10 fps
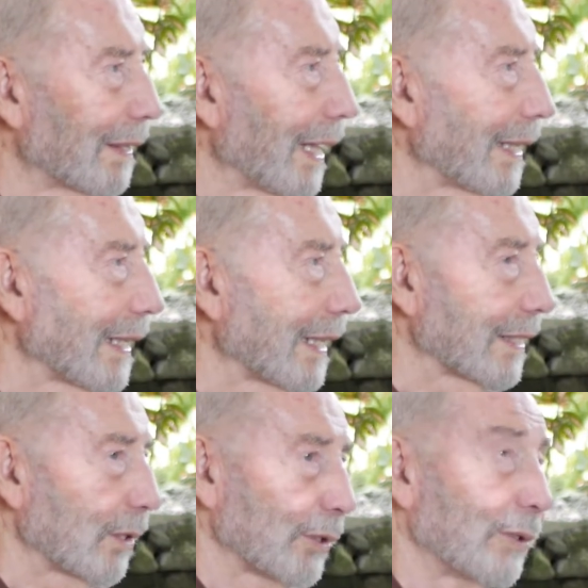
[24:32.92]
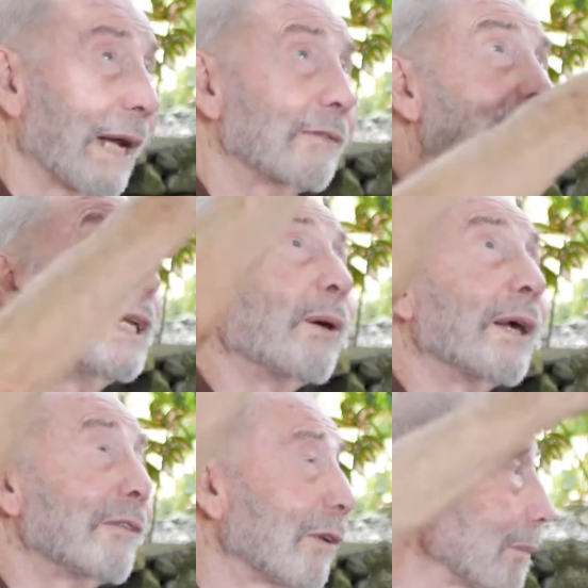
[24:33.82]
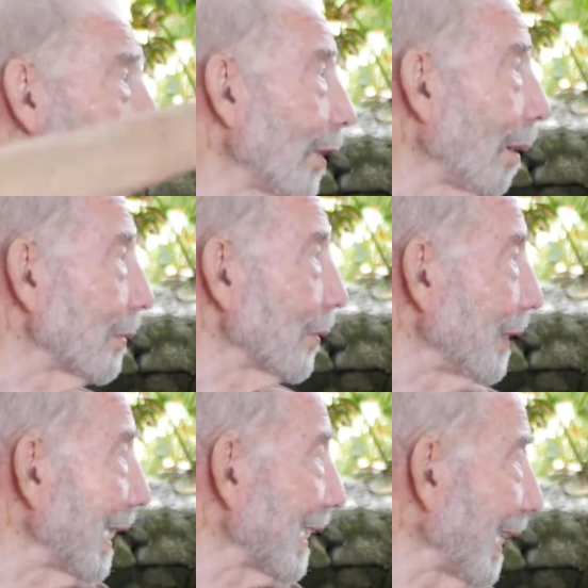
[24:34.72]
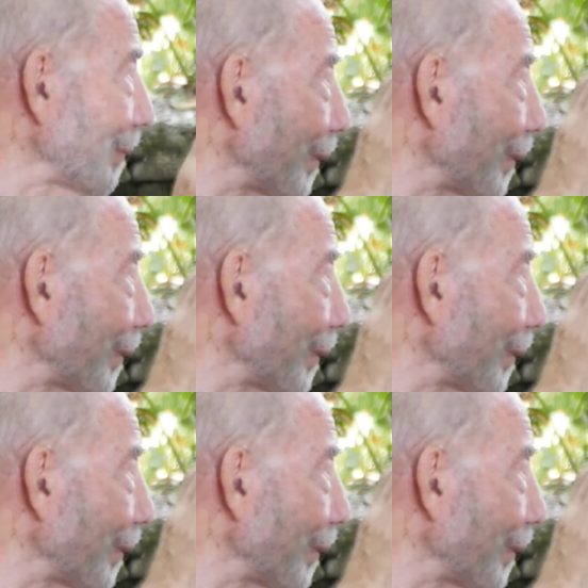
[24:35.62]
And then I said, "Oh, you'll have to lower it from the top." So he climbed on